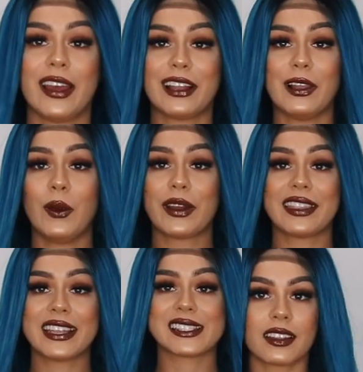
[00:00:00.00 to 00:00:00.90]
like look
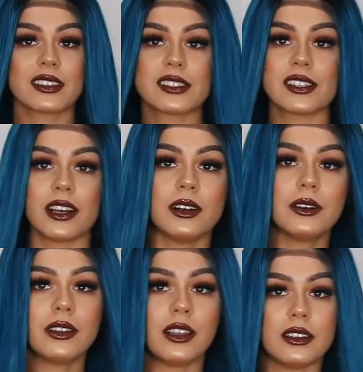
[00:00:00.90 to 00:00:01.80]
at this, it is
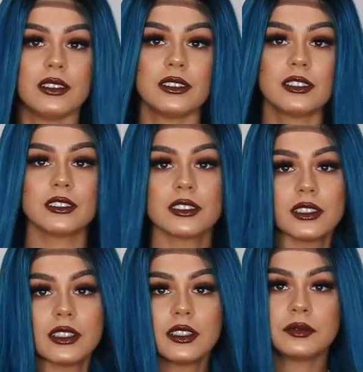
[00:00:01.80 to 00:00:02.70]
so long.
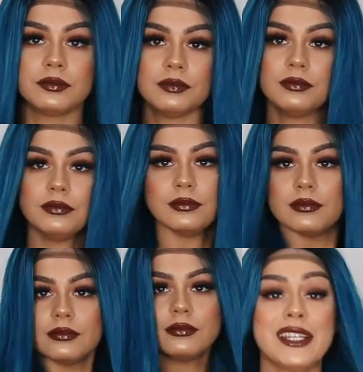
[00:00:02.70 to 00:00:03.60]

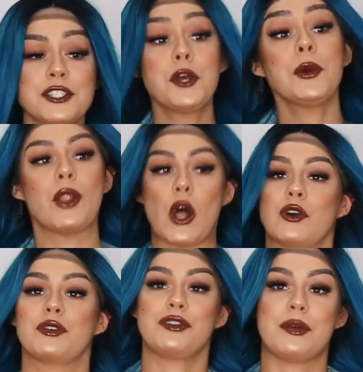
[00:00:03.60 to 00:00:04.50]
Bit too
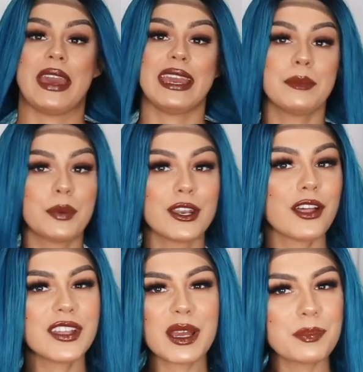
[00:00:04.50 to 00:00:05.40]
long for me, but
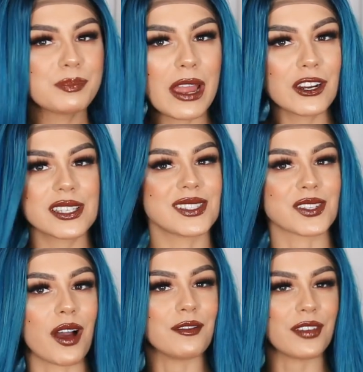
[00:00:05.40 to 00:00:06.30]
nothing a pair of
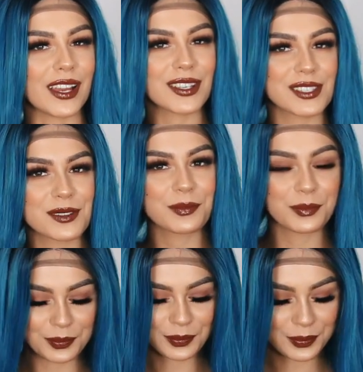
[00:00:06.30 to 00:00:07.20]
scissors can't fix.
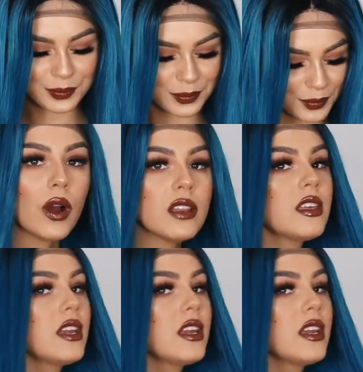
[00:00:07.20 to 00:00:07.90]
One